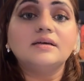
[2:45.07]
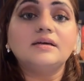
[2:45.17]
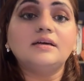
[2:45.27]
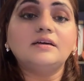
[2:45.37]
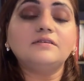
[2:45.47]

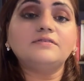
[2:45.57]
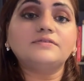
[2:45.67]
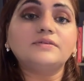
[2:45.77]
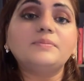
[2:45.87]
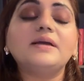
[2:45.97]
If
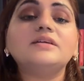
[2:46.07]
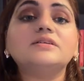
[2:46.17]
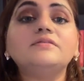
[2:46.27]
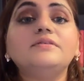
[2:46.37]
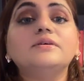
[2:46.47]
the
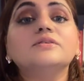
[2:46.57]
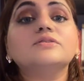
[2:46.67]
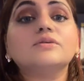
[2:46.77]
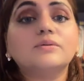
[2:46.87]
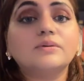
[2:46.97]
patient feels
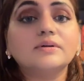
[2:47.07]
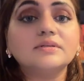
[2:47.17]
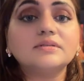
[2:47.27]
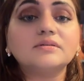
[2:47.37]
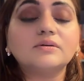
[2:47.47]

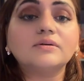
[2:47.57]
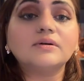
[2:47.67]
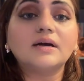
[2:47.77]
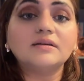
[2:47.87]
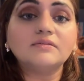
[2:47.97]
coerced or
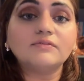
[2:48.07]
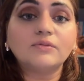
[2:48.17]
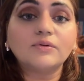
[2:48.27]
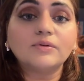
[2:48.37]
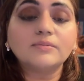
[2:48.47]

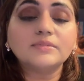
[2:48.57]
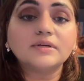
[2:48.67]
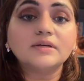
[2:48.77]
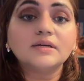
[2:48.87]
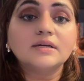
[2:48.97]
uninformed,
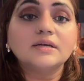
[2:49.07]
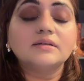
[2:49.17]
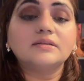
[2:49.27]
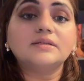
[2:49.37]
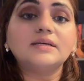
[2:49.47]

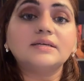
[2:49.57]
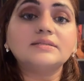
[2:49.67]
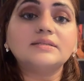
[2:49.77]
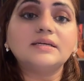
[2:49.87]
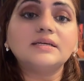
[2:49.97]
the
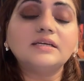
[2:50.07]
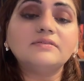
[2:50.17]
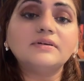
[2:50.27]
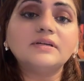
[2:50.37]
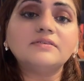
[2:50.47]
testing,
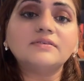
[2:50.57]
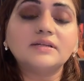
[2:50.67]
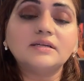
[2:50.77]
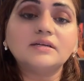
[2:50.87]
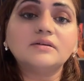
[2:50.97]
even if
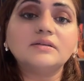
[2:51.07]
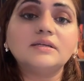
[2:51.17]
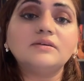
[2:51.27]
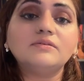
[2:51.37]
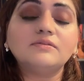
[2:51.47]

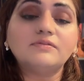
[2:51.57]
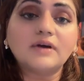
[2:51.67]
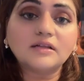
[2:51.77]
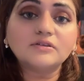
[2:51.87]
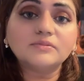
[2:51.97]
clinically
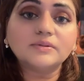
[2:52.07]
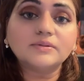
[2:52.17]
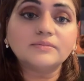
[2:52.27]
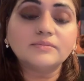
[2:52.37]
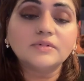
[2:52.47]

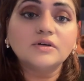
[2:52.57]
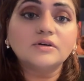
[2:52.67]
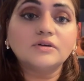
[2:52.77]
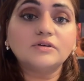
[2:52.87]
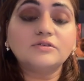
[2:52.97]
valuable,
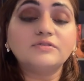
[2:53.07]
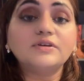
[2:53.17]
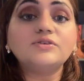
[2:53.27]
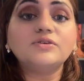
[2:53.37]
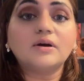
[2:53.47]
could
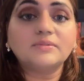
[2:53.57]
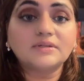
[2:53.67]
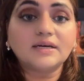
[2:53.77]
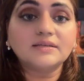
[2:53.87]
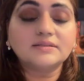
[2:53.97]

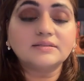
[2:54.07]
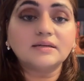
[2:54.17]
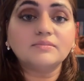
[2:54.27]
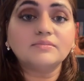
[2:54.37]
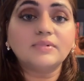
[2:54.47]
re-traumatize
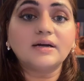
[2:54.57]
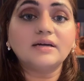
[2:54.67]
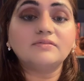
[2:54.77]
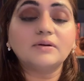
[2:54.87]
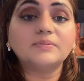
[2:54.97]
them by
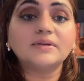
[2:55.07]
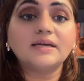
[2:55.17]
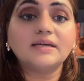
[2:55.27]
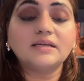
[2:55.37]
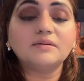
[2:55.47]

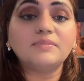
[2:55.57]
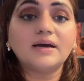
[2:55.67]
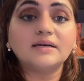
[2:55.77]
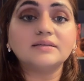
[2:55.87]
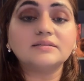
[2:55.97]
replicating
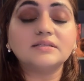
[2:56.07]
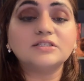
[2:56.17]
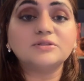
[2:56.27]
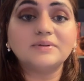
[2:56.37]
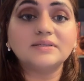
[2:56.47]
past
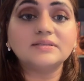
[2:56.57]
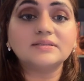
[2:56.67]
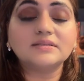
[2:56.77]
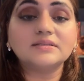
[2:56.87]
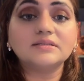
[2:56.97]

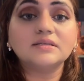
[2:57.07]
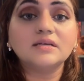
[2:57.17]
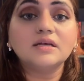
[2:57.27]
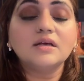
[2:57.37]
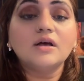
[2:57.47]
experiences
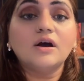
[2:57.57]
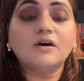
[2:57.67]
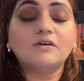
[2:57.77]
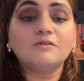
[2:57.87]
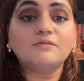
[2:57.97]

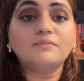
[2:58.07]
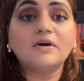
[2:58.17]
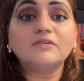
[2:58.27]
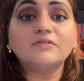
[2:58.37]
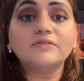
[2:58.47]
of
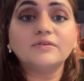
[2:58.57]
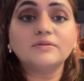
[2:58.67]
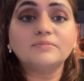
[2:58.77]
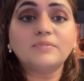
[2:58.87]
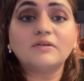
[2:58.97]

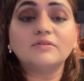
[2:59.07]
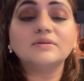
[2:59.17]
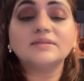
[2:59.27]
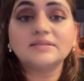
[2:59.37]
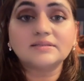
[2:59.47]

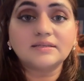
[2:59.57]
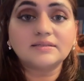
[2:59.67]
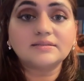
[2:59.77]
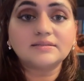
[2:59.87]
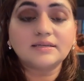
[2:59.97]

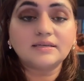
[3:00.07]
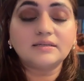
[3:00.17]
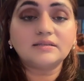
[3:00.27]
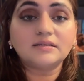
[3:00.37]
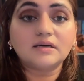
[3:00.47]
powerlessness in